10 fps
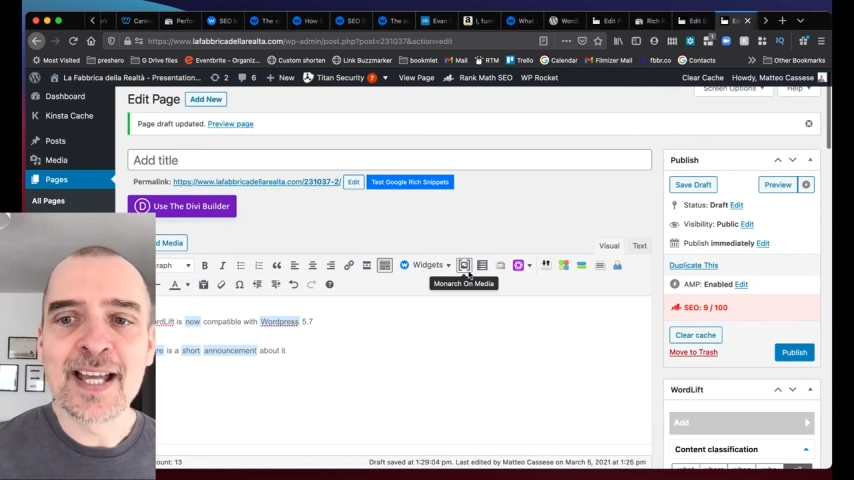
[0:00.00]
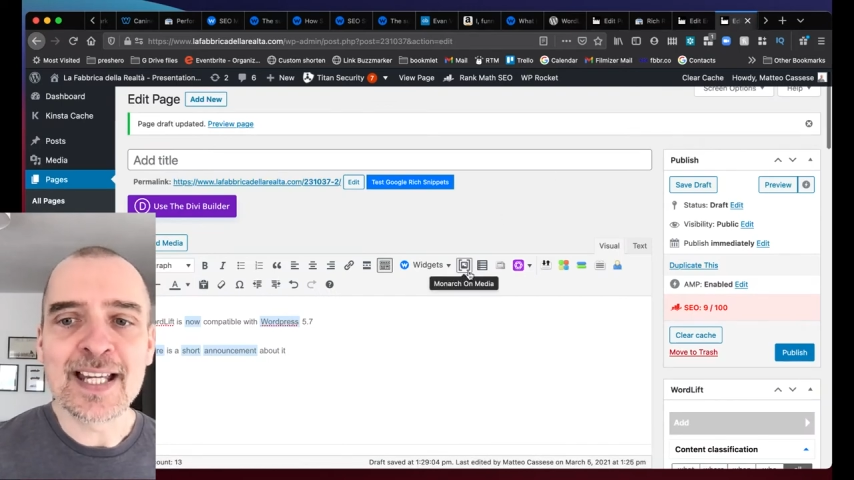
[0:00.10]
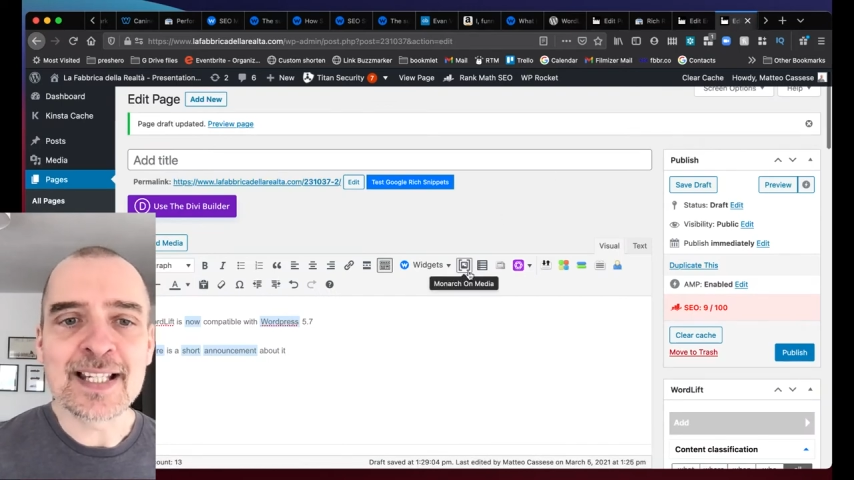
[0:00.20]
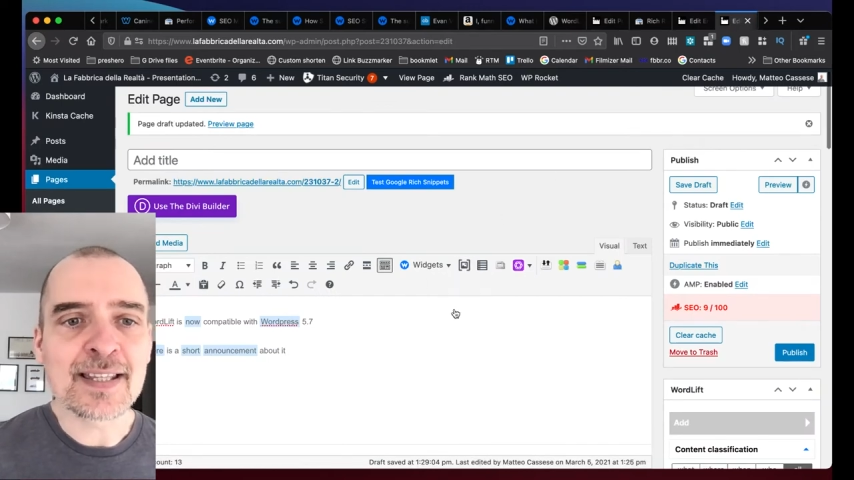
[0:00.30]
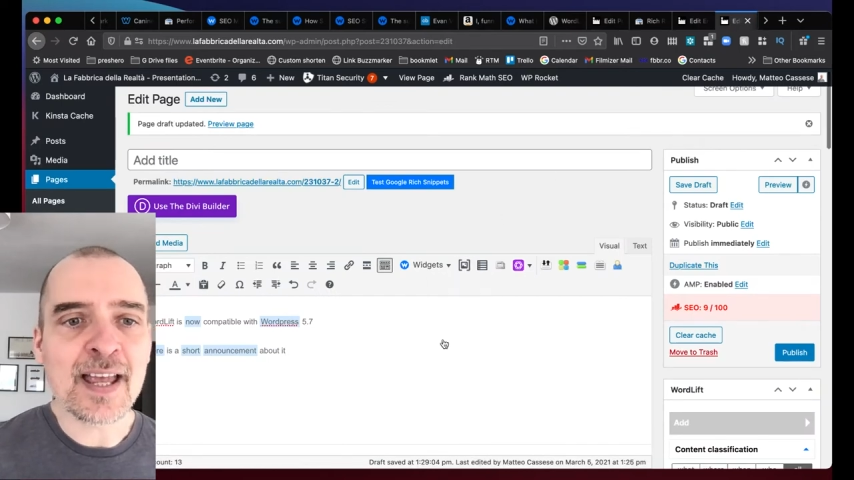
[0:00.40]

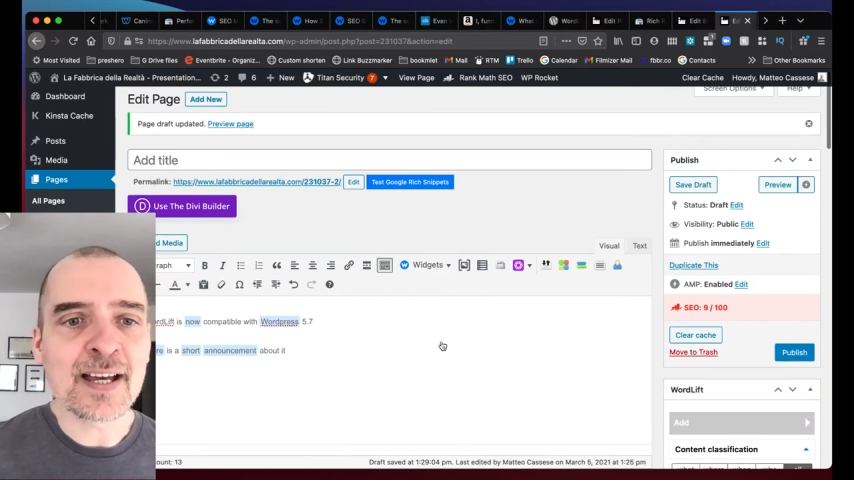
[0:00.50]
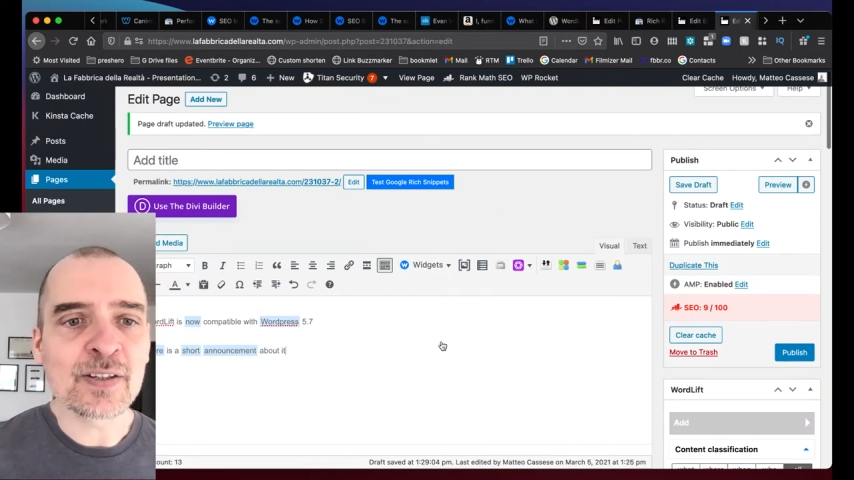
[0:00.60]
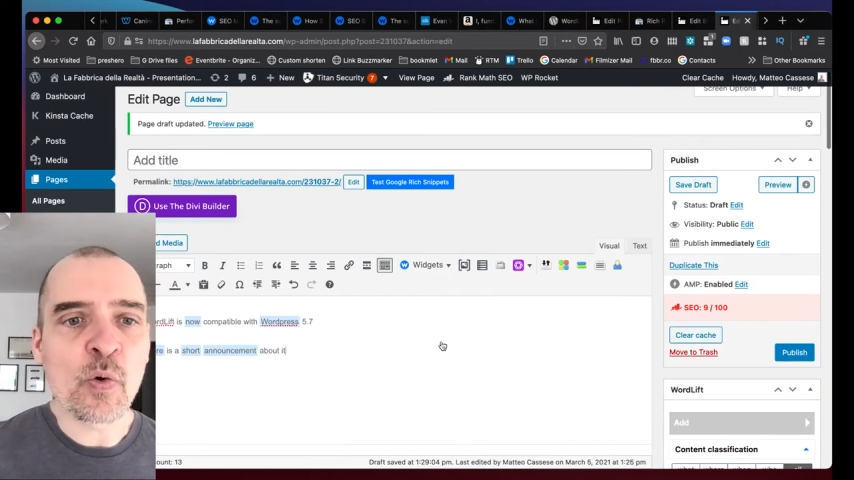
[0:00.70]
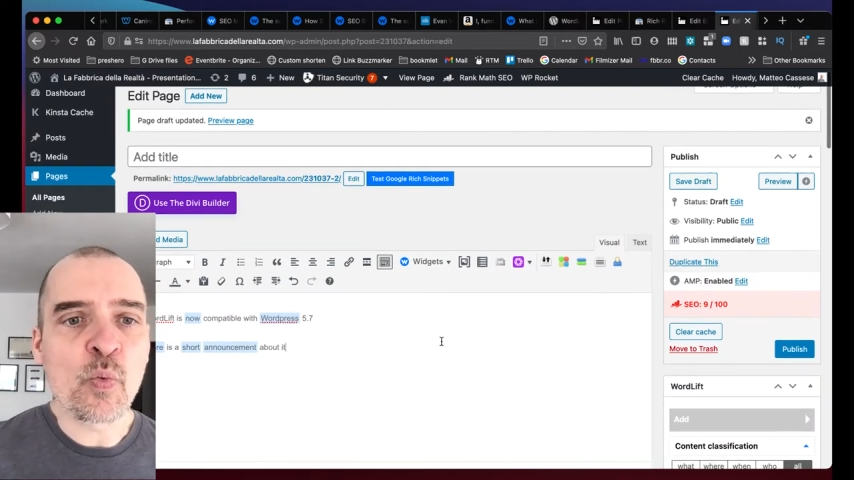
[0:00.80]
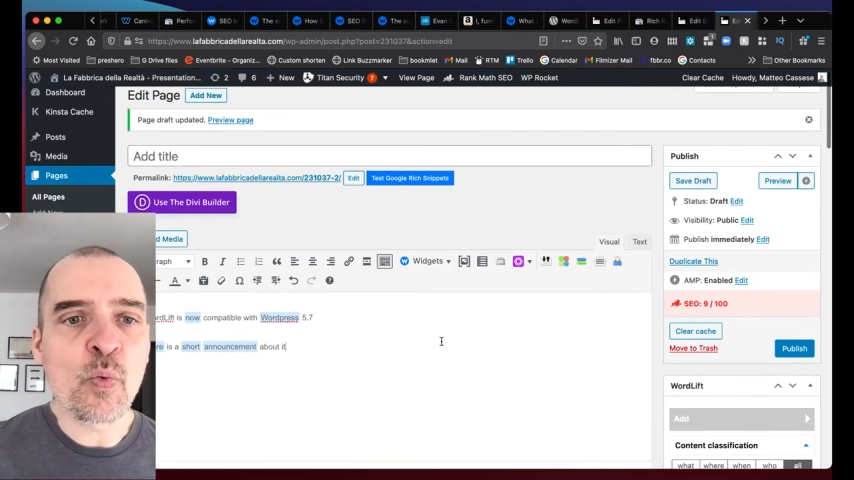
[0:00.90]
is
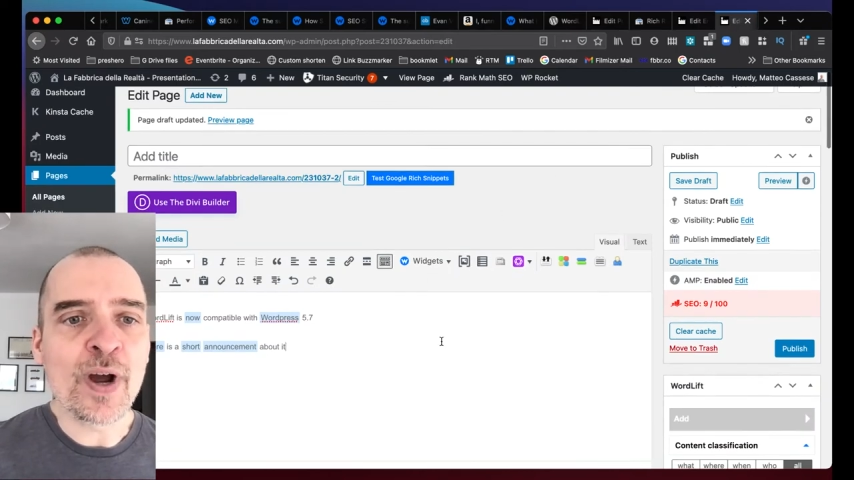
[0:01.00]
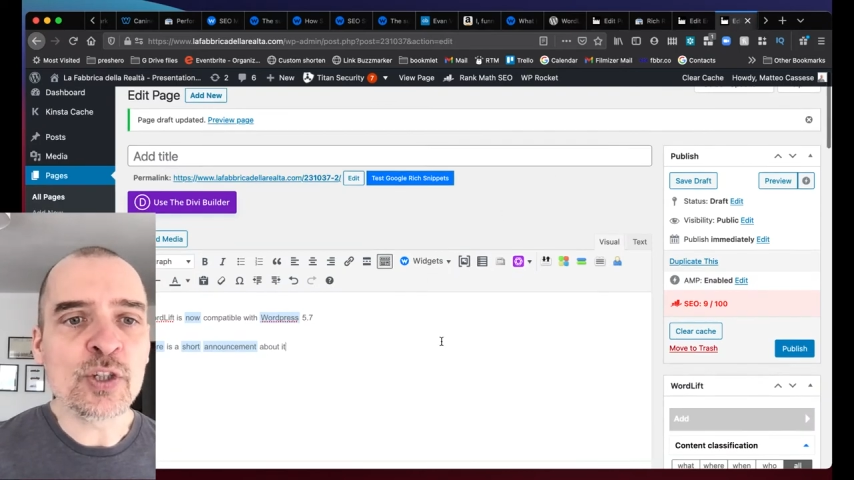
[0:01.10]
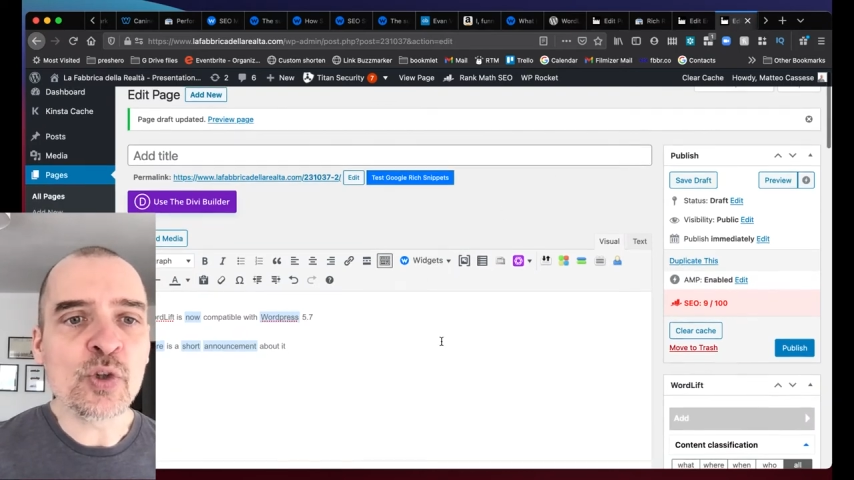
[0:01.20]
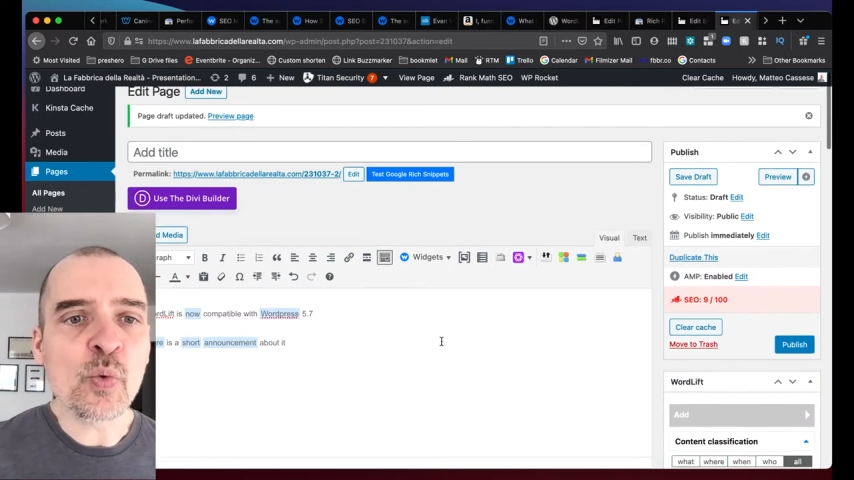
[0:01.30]
that when you